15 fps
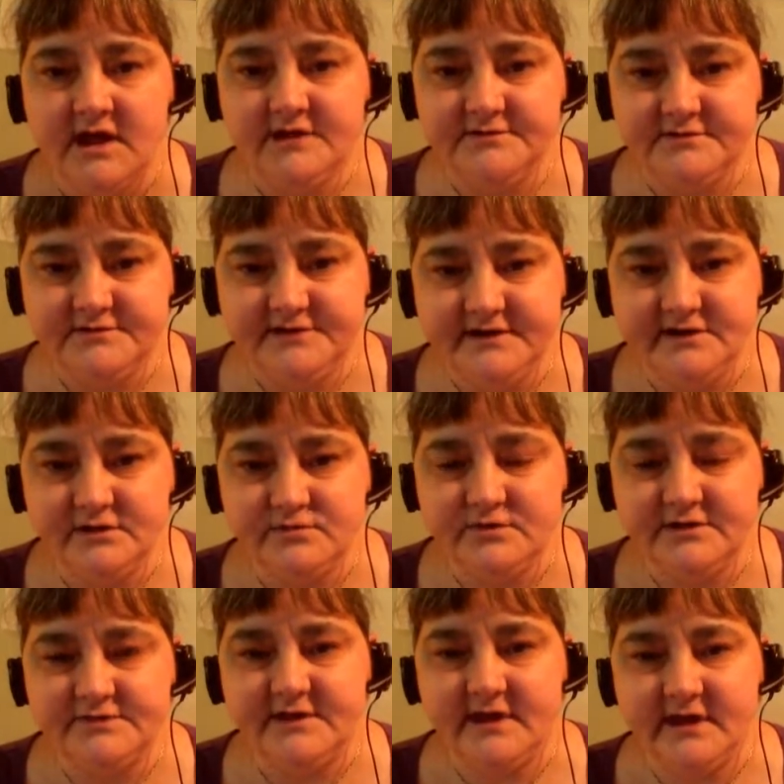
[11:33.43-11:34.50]
and to deal
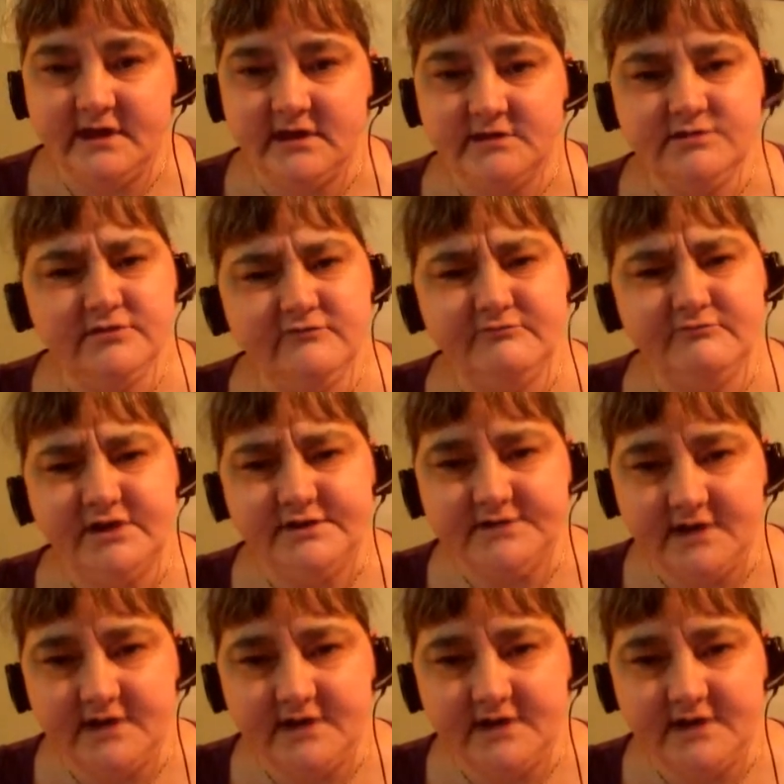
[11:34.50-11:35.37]
with the hand you've been